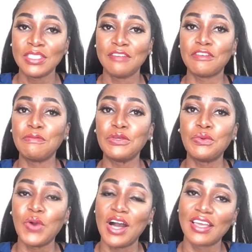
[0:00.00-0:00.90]
from you
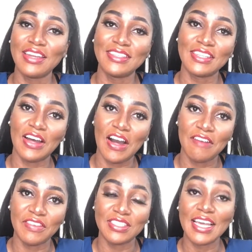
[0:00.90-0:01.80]
walking into the
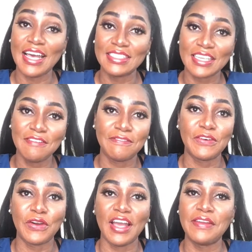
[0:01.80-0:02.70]
office asking
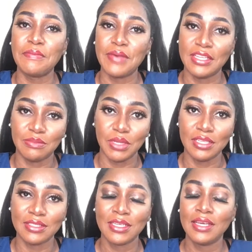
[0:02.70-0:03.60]
for an amendment.